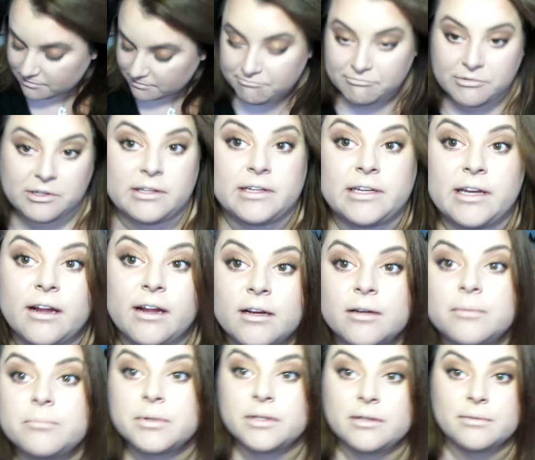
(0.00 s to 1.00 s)
really get
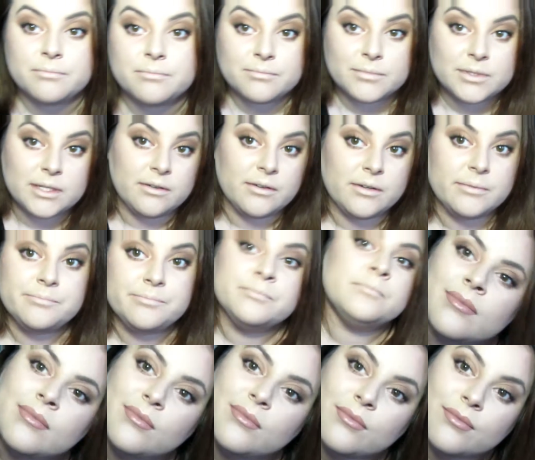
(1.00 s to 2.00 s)
it, but whatever.
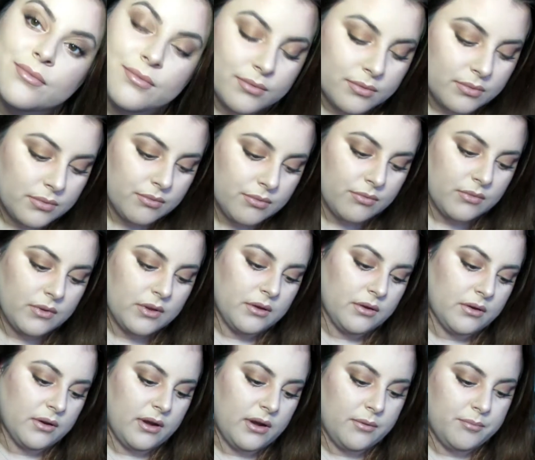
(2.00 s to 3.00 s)

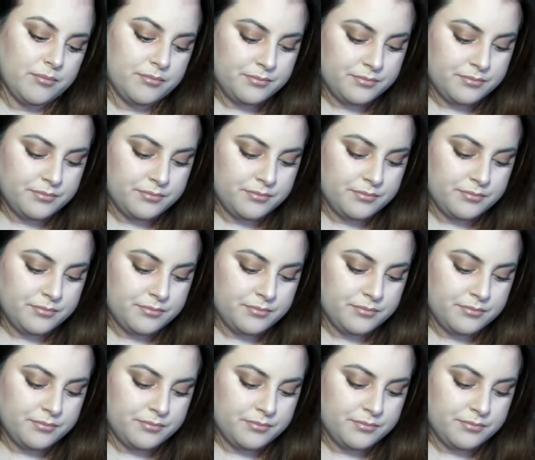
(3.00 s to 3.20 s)
Okay.